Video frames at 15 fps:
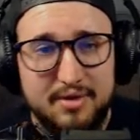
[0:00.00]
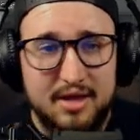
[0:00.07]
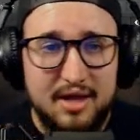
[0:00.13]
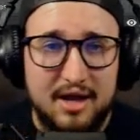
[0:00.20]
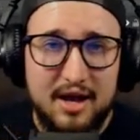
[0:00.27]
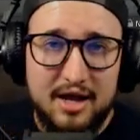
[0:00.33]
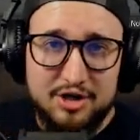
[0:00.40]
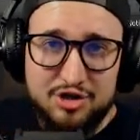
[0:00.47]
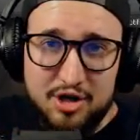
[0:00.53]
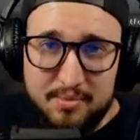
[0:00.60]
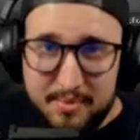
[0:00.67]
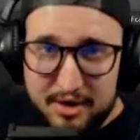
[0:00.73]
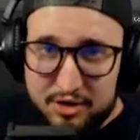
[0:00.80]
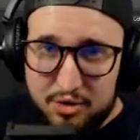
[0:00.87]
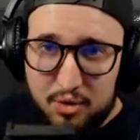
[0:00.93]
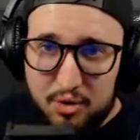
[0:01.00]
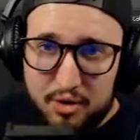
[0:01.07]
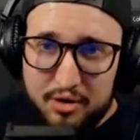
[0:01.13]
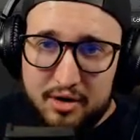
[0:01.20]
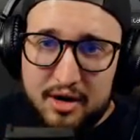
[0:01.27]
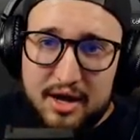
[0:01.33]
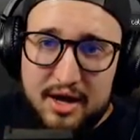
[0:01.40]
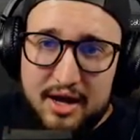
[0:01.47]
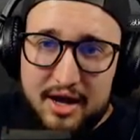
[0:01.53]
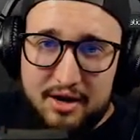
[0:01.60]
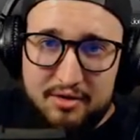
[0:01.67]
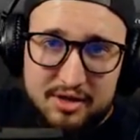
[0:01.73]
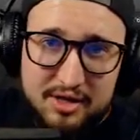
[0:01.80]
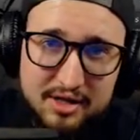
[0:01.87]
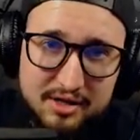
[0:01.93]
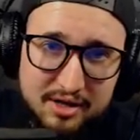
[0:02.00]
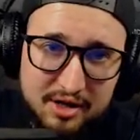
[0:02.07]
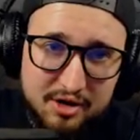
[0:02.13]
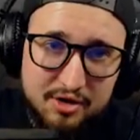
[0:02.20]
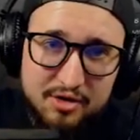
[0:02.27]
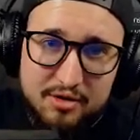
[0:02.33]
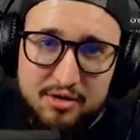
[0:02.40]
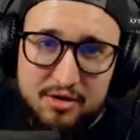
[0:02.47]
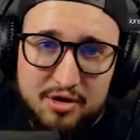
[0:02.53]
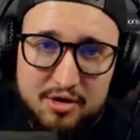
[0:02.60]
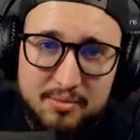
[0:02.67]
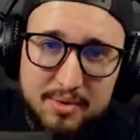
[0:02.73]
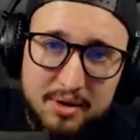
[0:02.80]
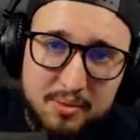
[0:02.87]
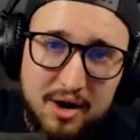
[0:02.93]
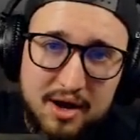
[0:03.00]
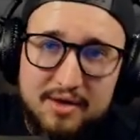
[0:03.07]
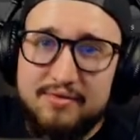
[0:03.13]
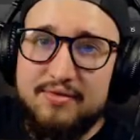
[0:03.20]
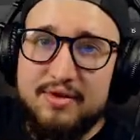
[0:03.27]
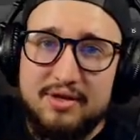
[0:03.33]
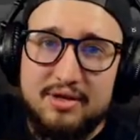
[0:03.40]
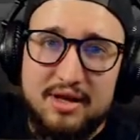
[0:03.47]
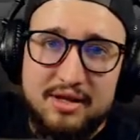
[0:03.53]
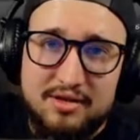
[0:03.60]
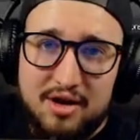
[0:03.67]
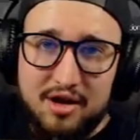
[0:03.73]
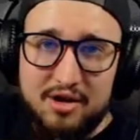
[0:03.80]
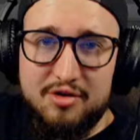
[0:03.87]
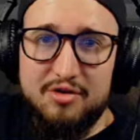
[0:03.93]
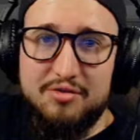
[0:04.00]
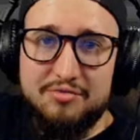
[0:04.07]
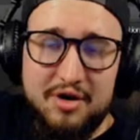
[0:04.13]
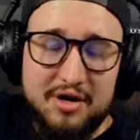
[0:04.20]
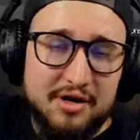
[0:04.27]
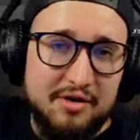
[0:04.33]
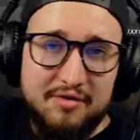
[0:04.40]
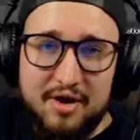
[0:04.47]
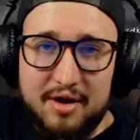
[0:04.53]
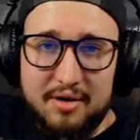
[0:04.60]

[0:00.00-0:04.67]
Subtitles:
I shut my door. I don't need to hear, my wife and daughter running around